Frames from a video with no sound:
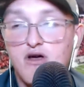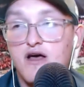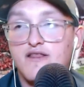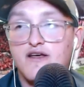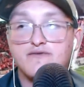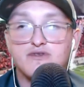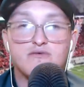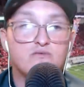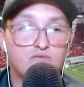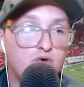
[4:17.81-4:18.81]
That was the
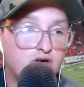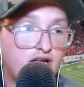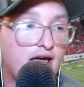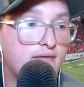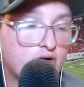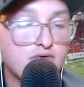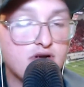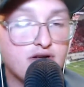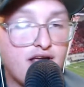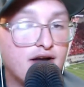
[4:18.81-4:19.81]
one game that
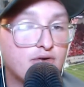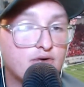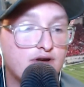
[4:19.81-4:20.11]
really got Notre